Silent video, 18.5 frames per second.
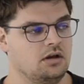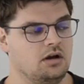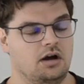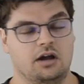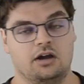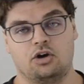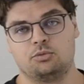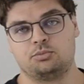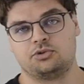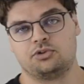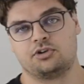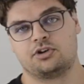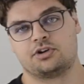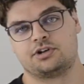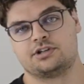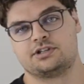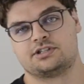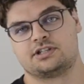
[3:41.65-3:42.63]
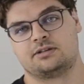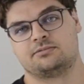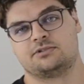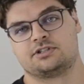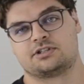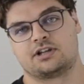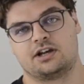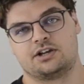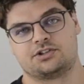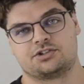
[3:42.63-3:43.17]
I hope to encourage some
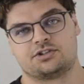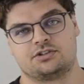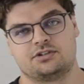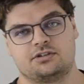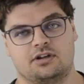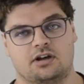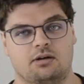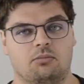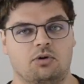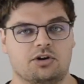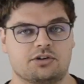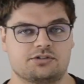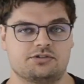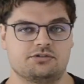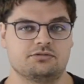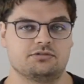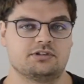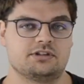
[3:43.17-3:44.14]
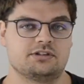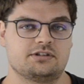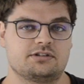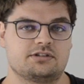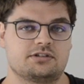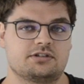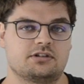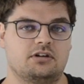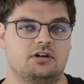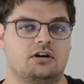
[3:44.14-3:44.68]
discussion among
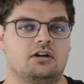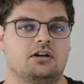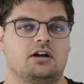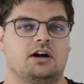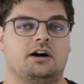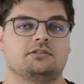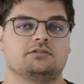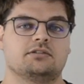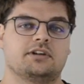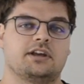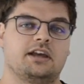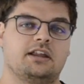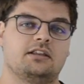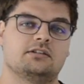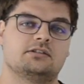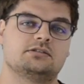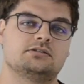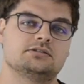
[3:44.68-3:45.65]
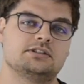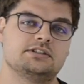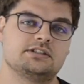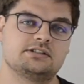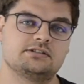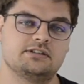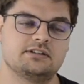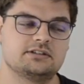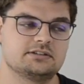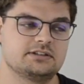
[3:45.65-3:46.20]
students on how to handle these
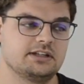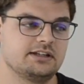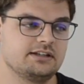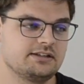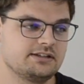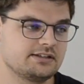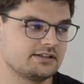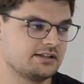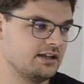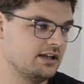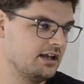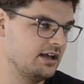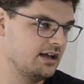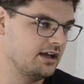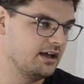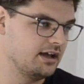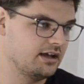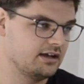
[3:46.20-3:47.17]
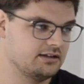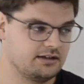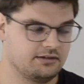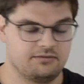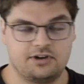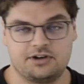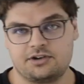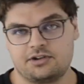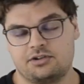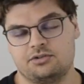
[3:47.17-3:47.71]
little things. And I'm
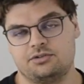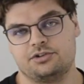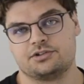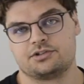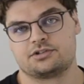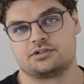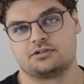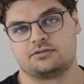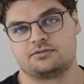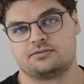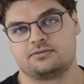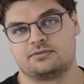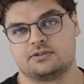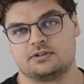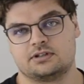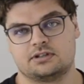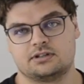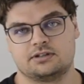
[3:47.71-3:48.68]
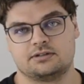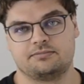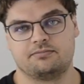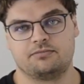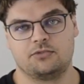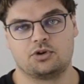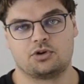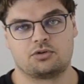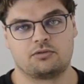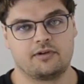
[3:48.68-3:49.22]
very curious of uh,
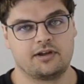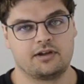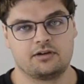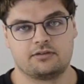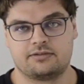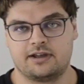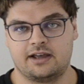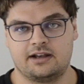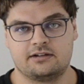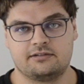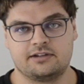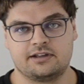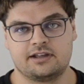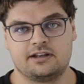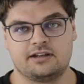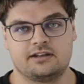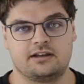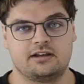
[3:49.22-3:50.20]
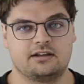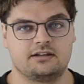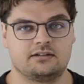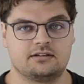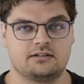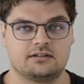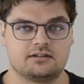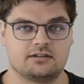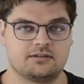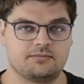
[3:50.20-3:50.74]
your way of handling it and
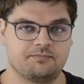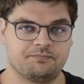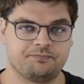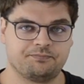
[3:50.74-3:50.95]
uh,